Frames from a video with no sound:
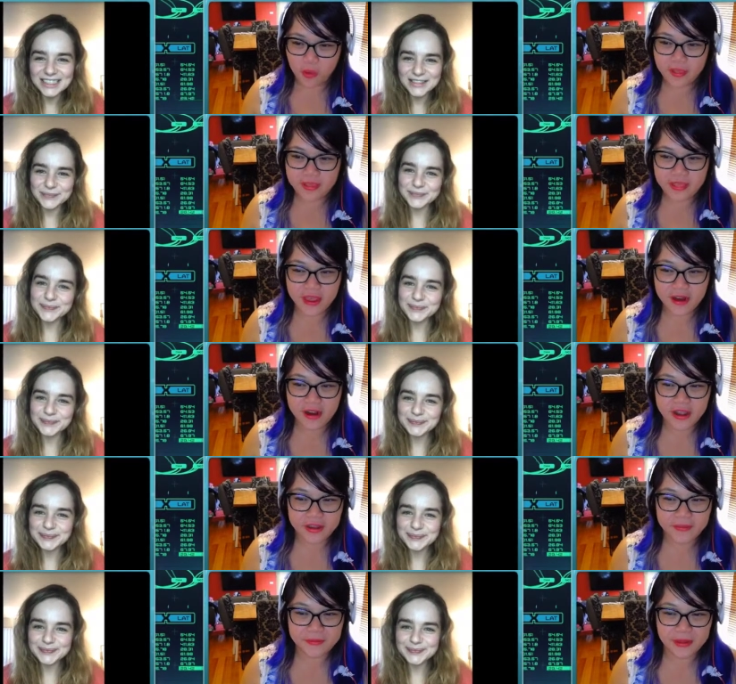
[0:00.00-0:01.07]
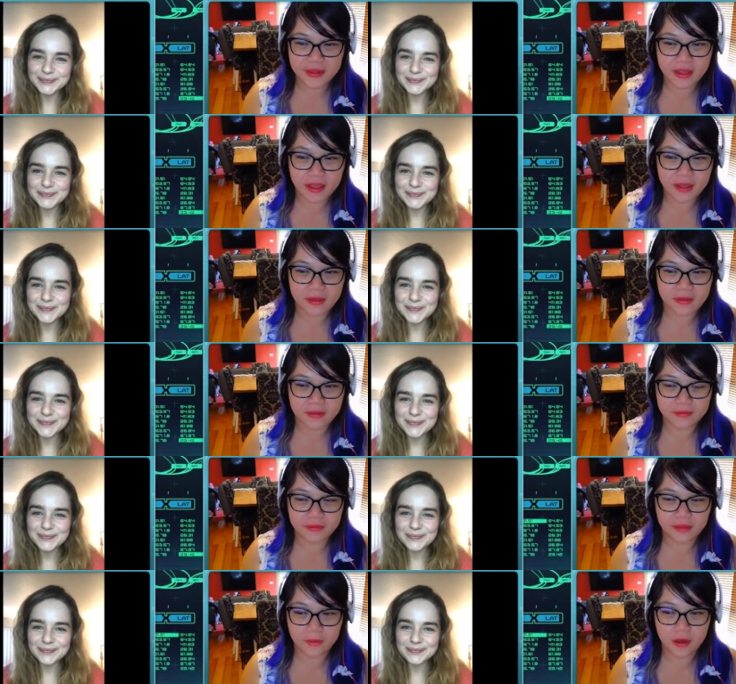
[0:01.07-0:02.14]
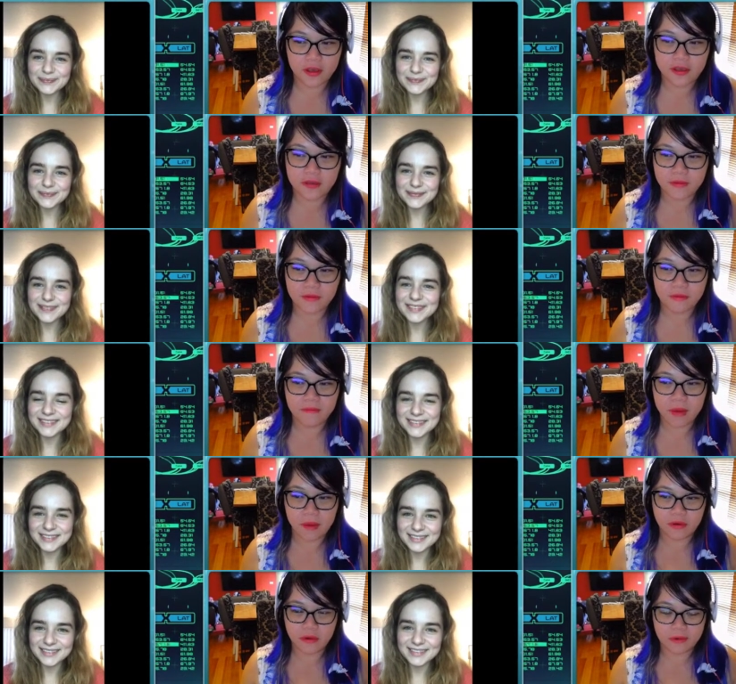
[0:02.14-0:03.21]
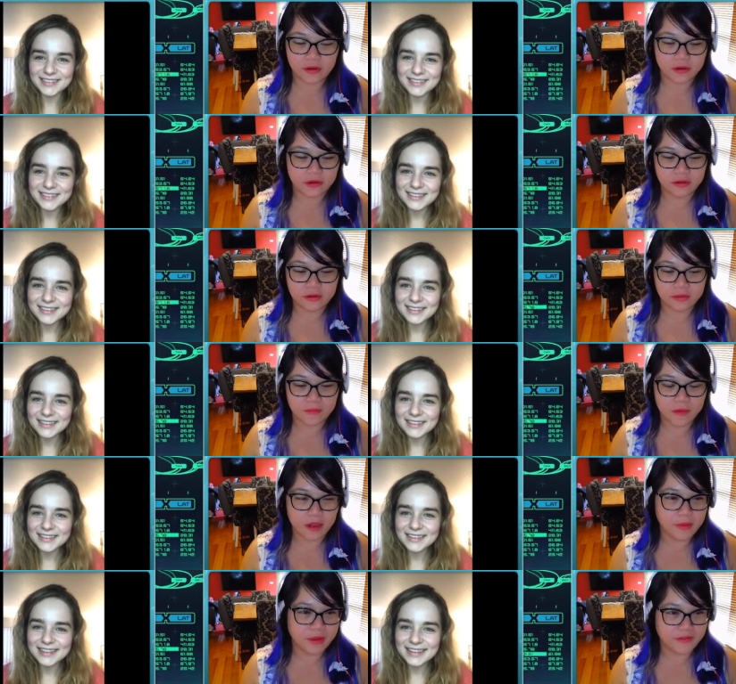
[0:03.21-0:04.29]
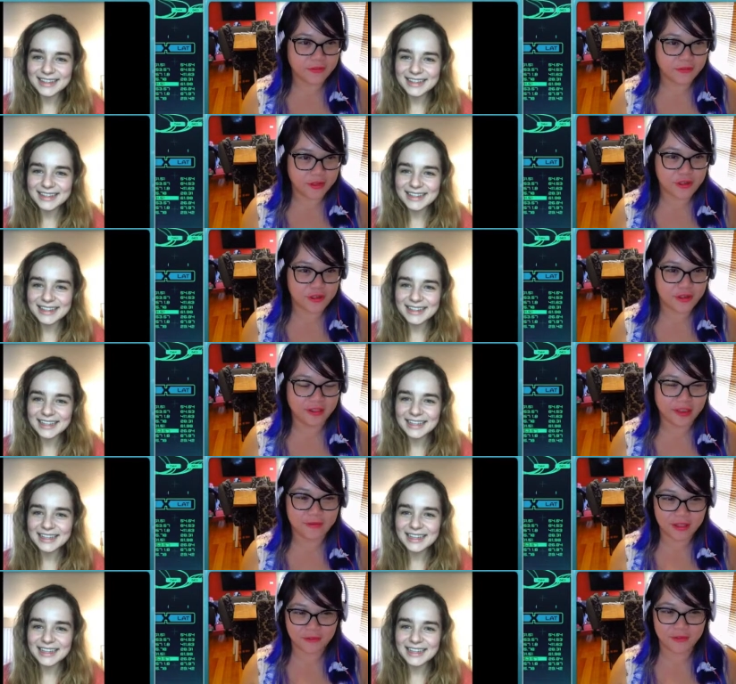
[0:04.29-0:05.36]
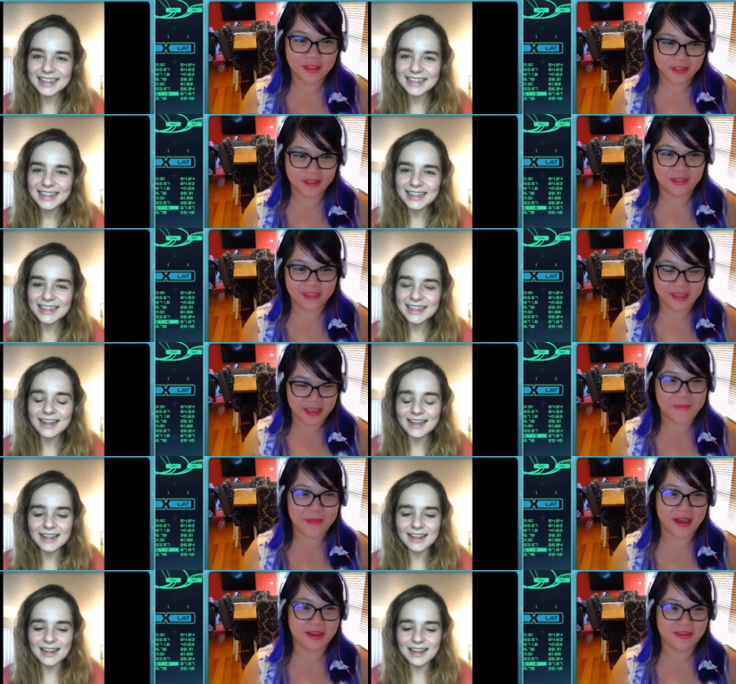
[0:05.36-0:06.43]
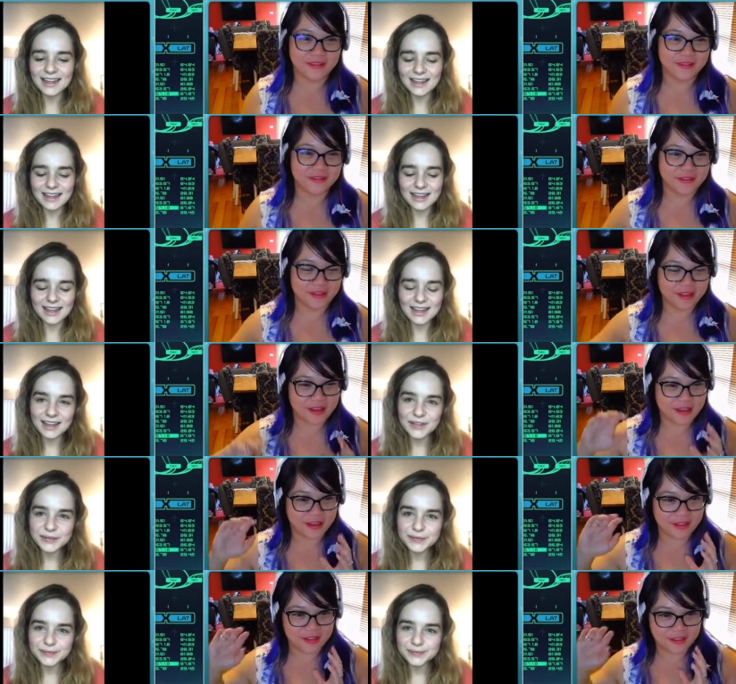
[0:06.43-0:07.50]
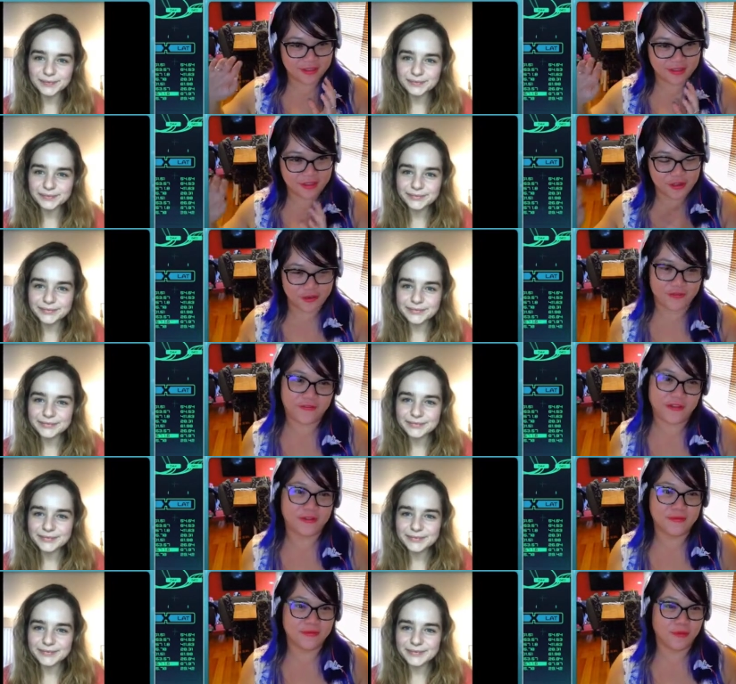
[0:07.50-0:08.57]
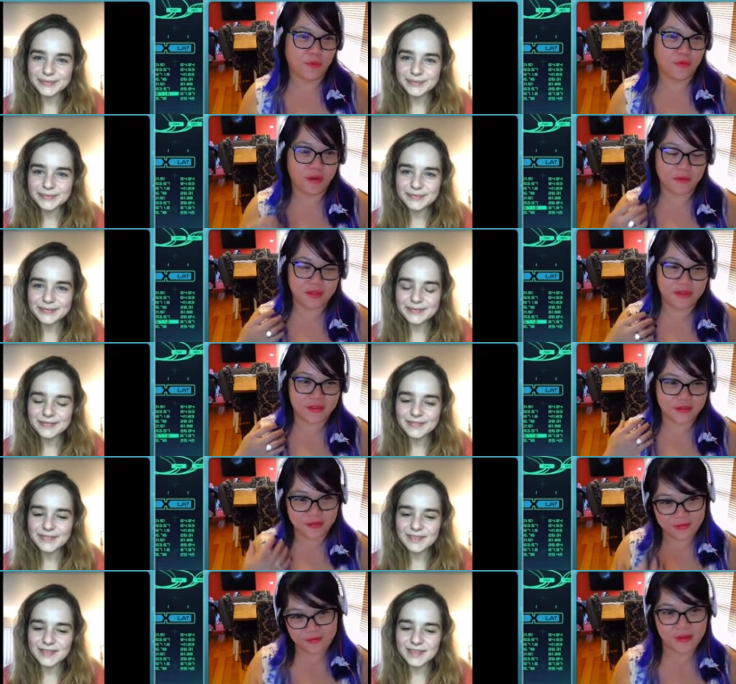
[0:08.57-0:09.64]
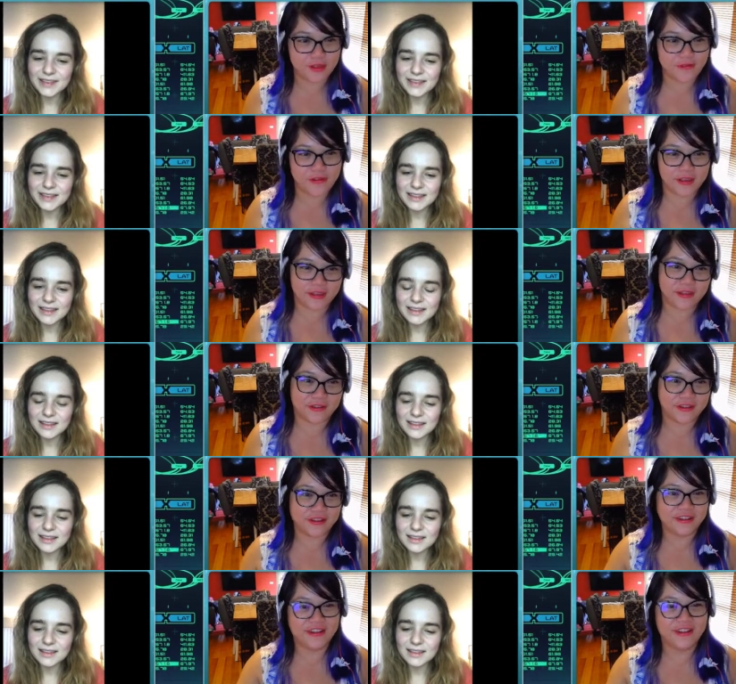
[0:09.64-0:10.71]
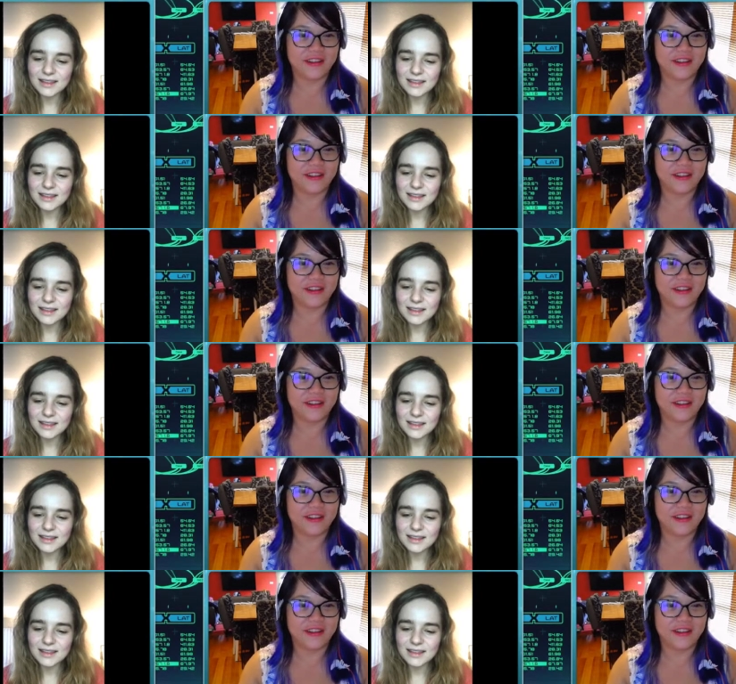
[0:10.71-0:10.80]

Speaker 1: was there um. Uh, your most memorable moment from the shoot, like when, when you think about uh, the short film, what was what's your first thought?